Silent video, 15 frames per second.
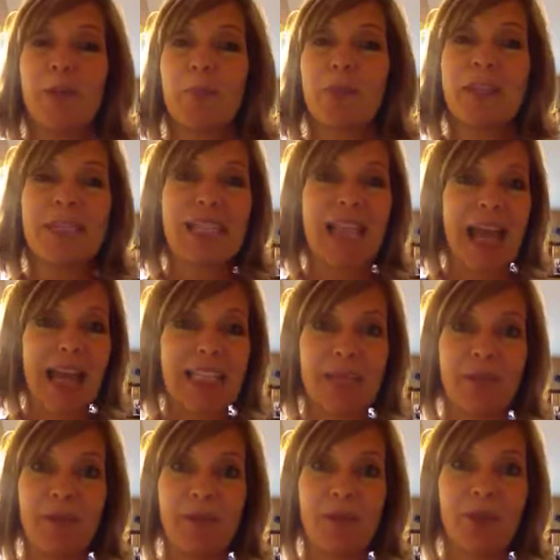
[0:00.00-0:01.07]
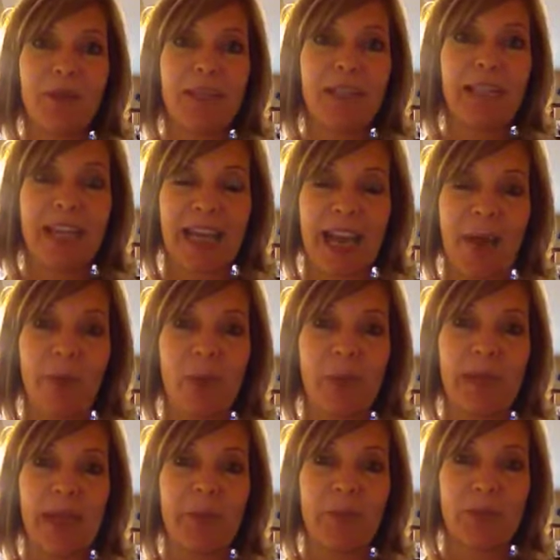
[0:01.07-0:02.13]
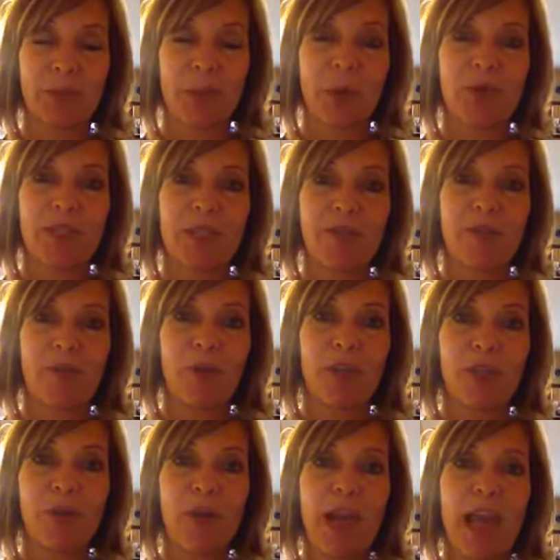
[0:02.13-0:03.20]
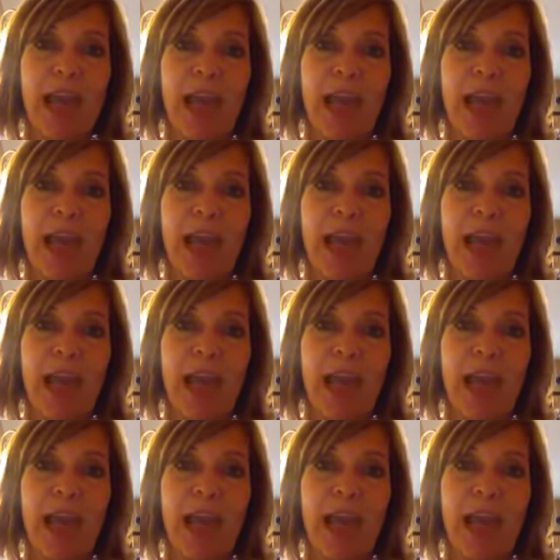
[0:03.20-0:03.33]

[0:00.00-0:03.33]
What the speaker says: Please ask me for a link and I will be able to post it for you.